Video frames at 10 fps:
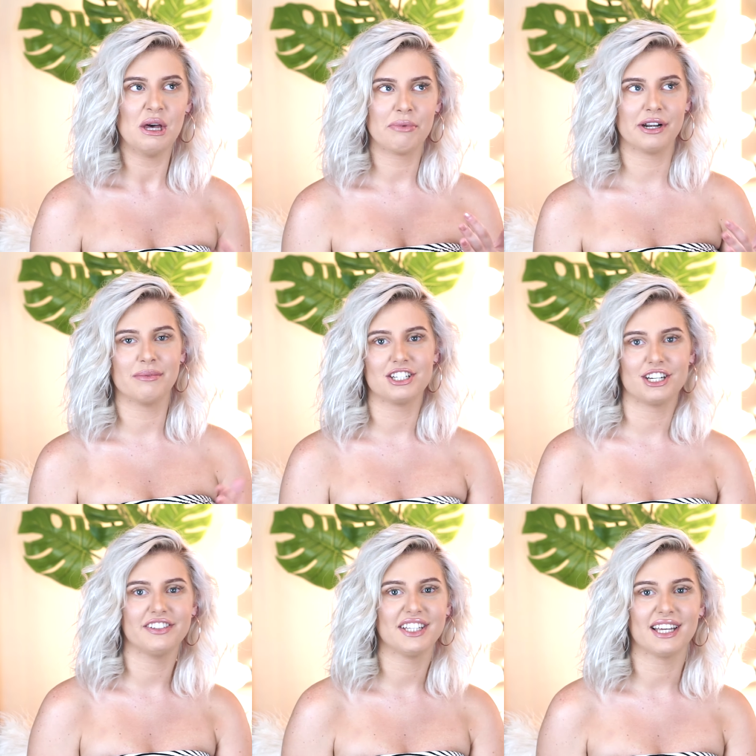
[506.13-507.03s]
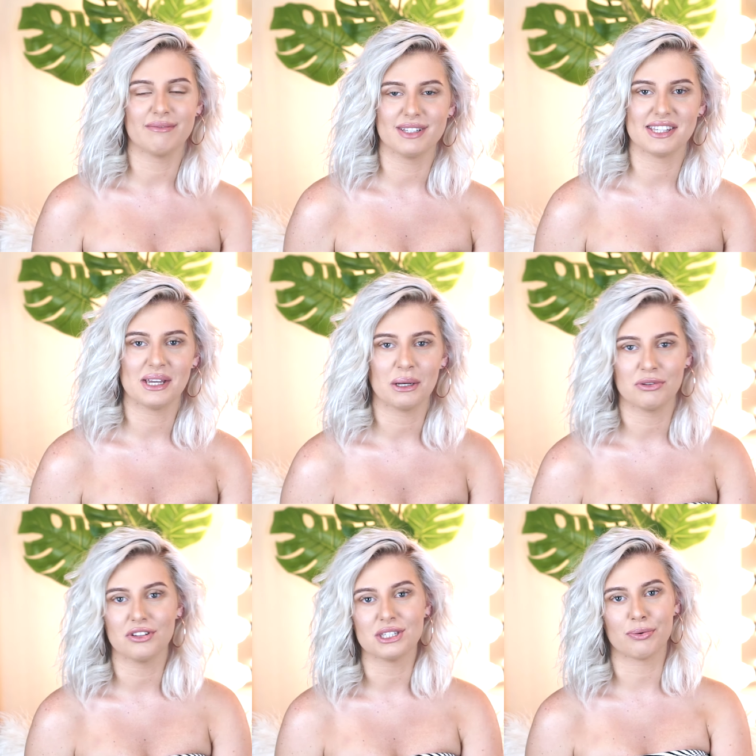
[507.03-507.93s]
pretty much everything I've been saying up
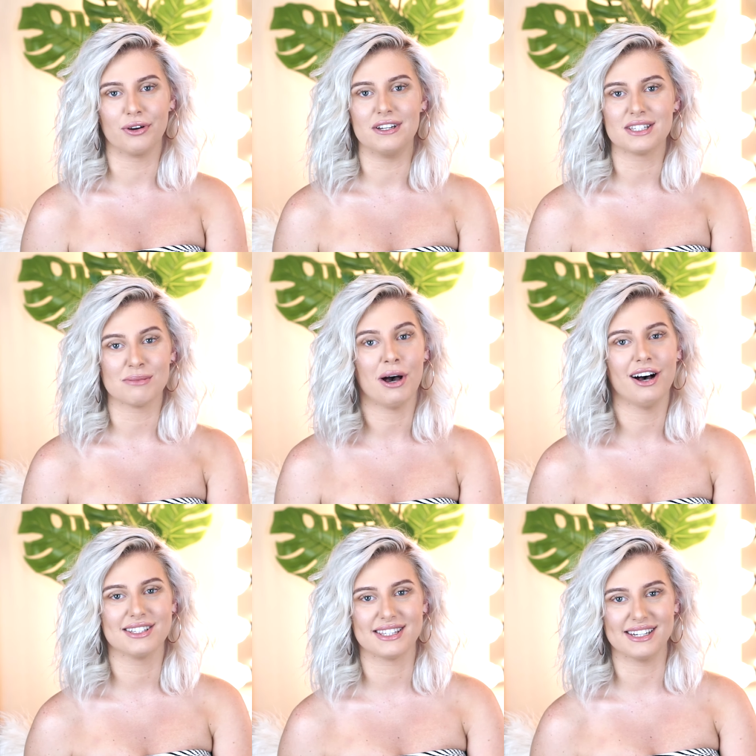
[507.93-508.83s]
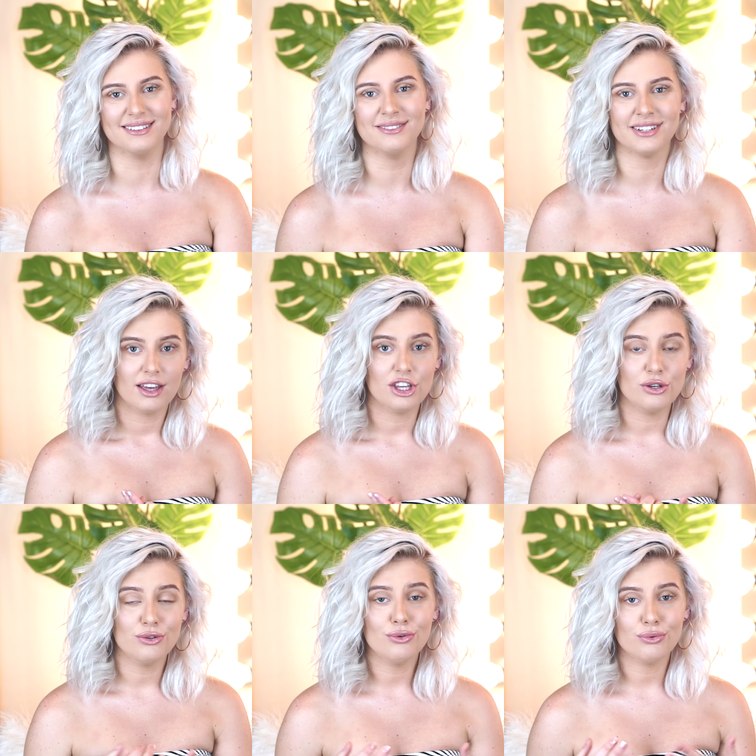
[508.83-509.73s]
to this point is a positive.
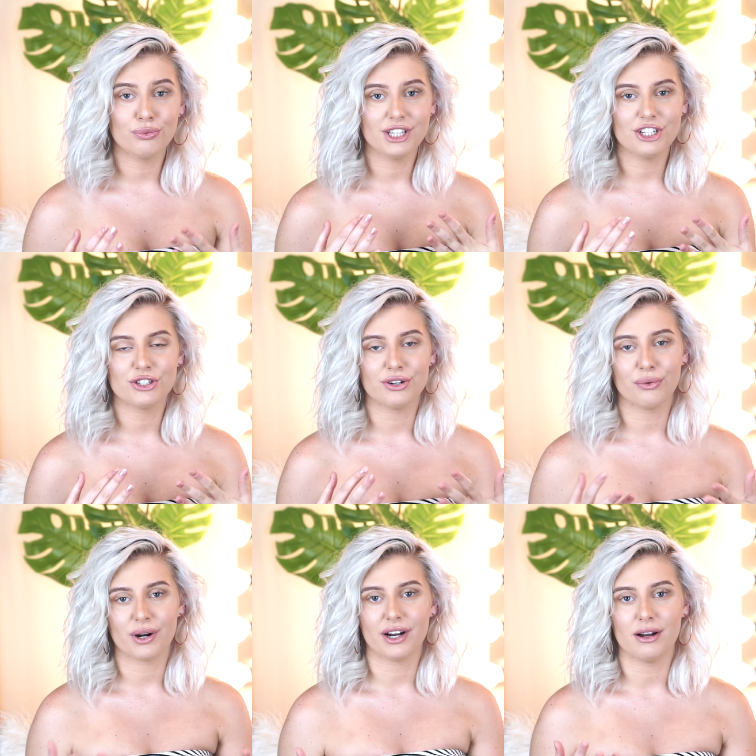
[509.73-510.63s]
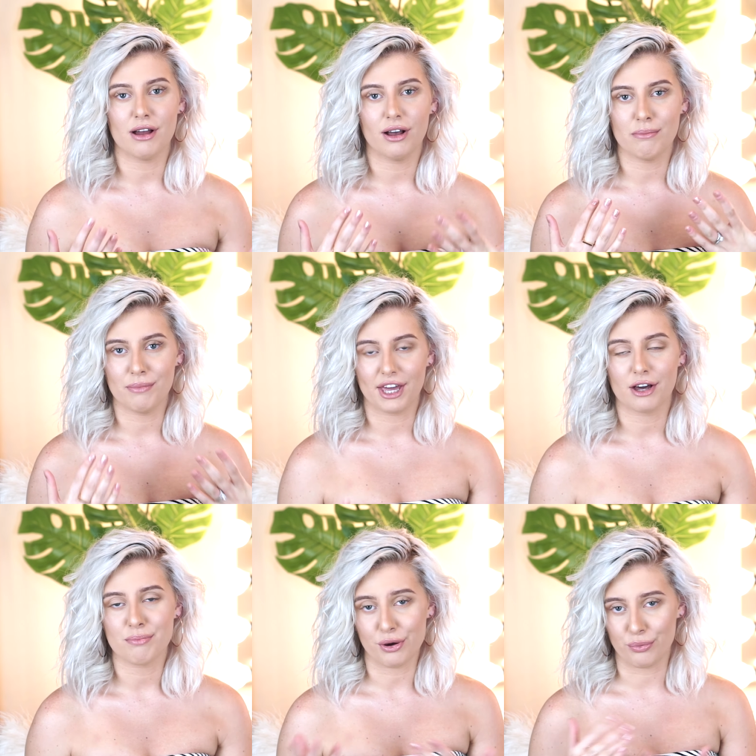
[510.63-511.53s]
You really shouldn't wear
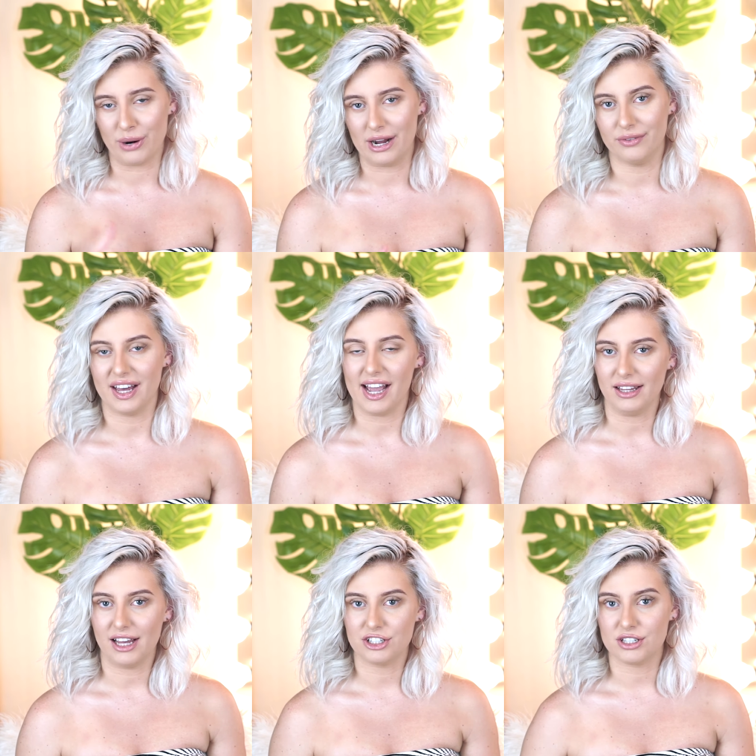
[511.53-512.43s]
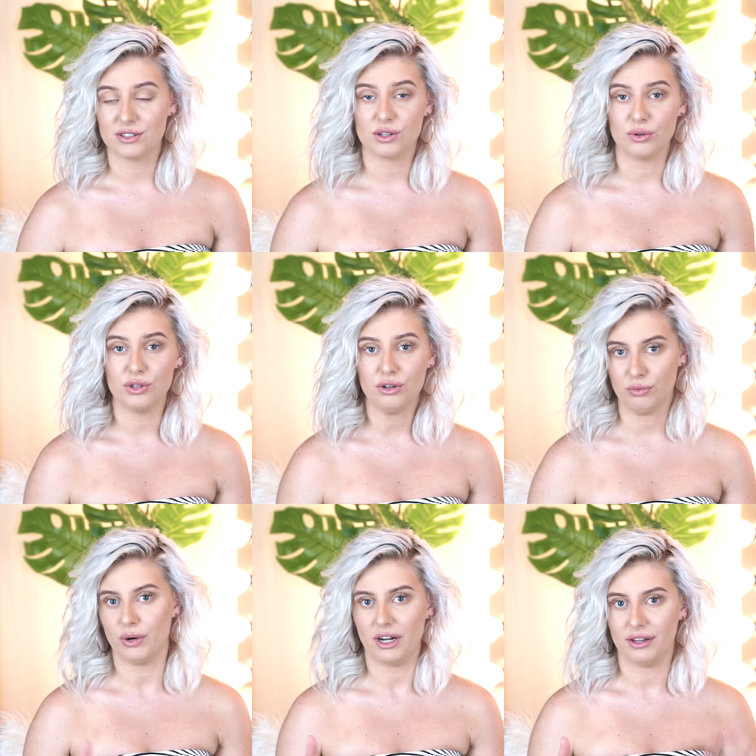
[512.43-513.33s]
makeup around the eyelashes. So you
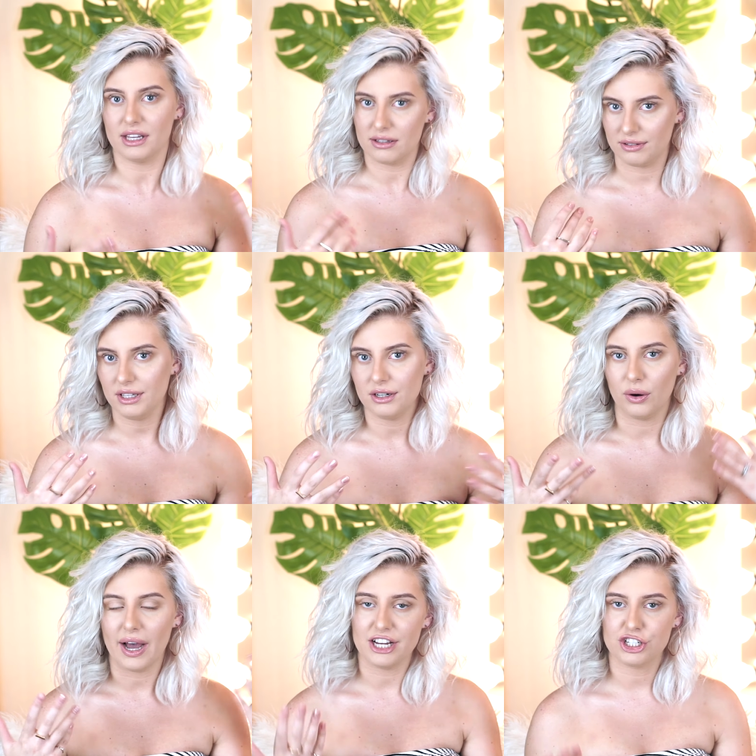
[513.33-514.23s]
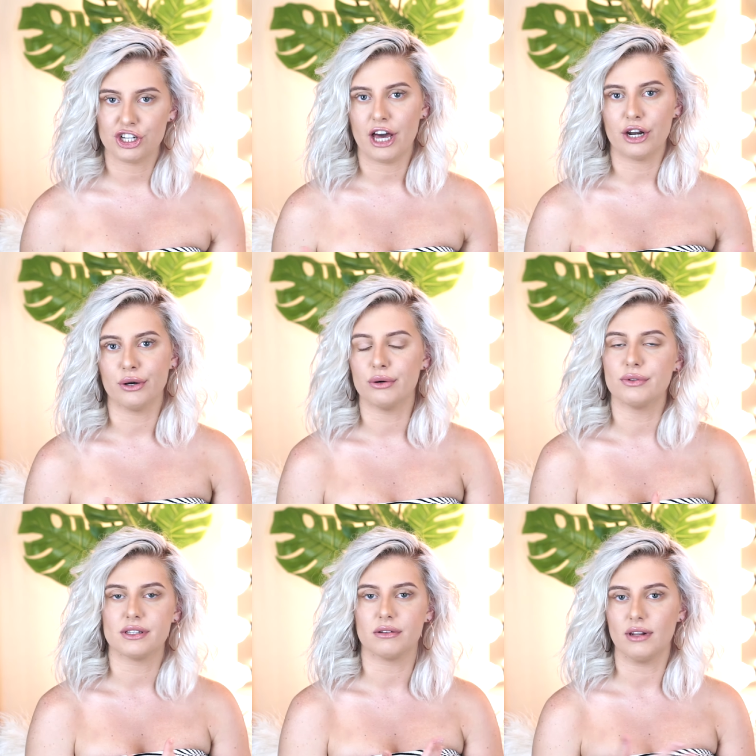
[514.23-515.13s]
can wear like, you know,
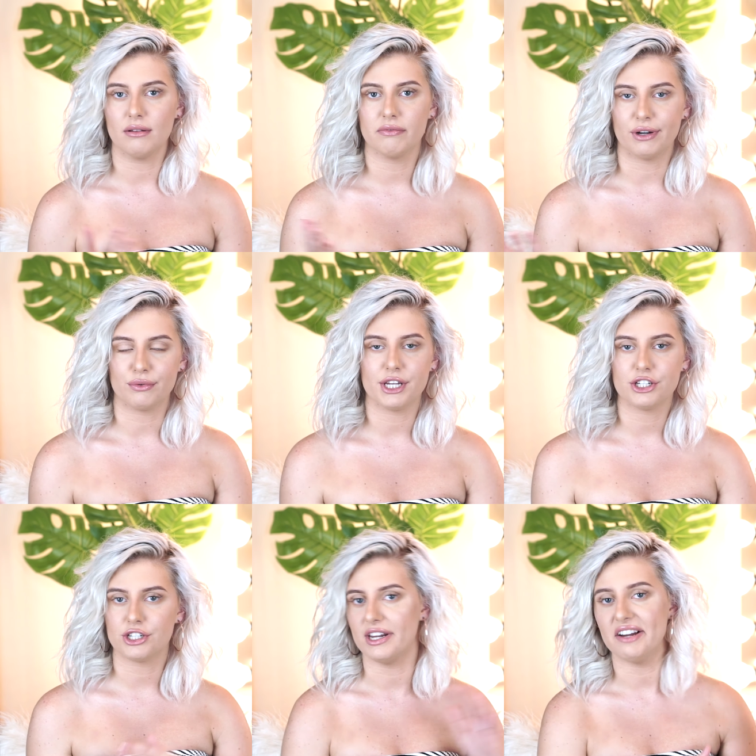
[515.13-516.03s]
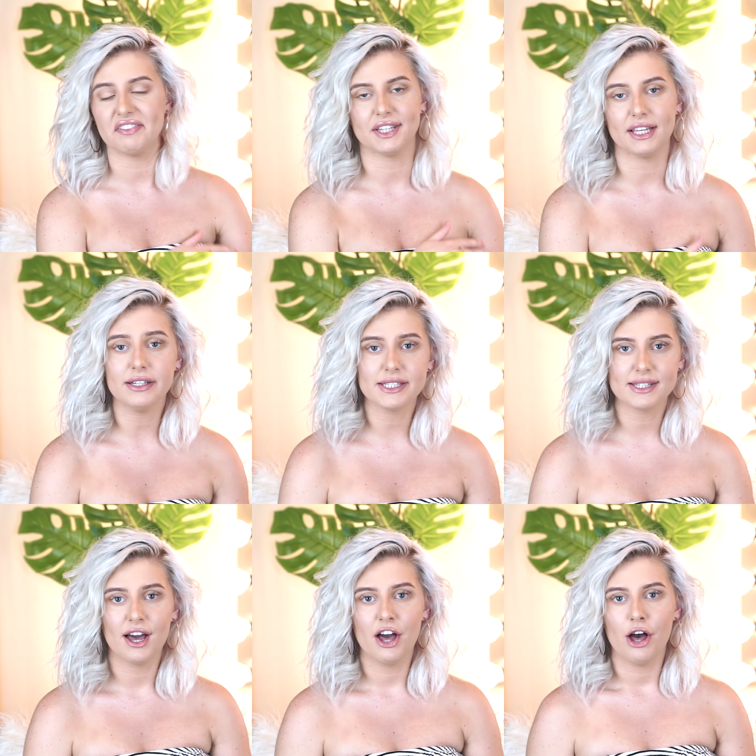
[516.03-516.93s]
eyeshadows and foundation, everything else,
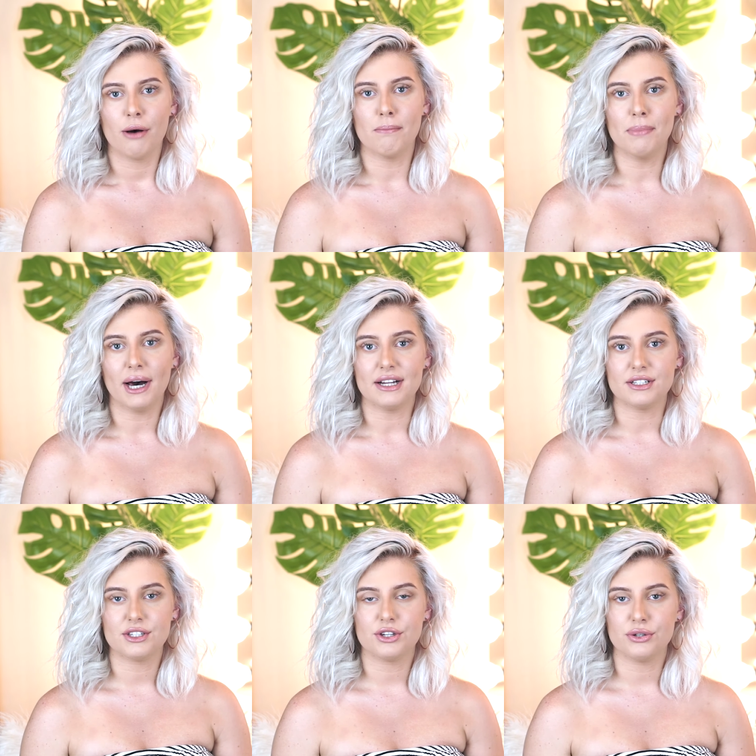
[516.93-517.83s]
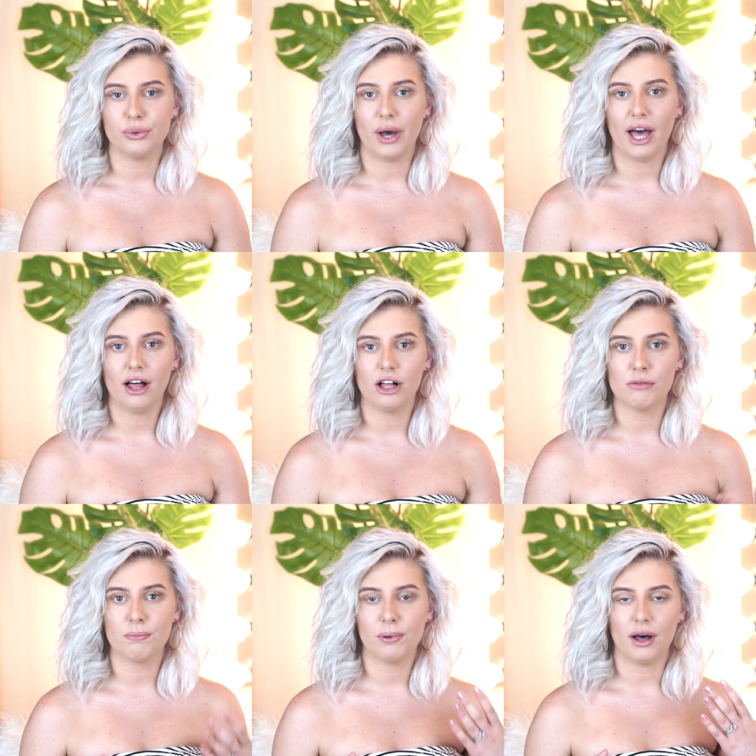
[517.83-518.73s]
but to
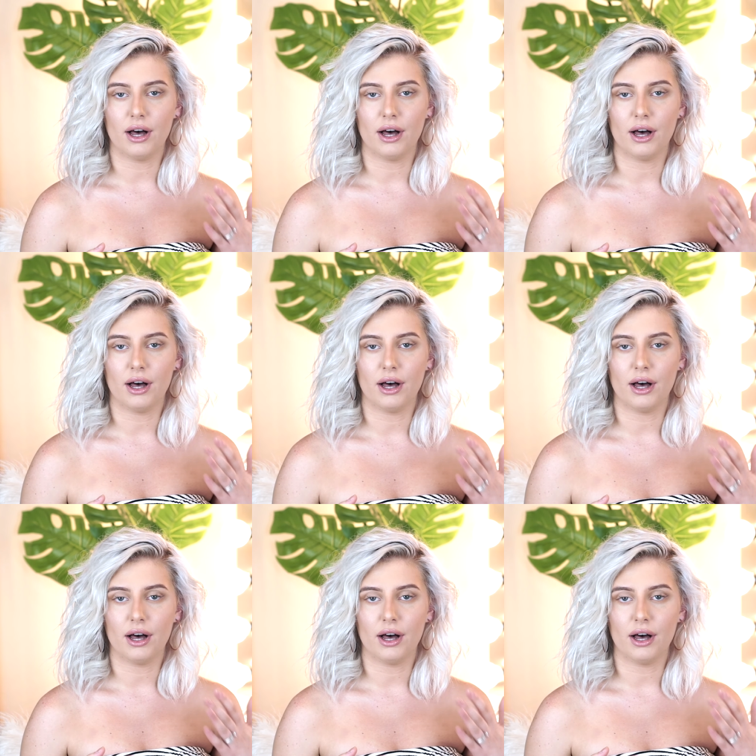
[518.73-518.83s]
help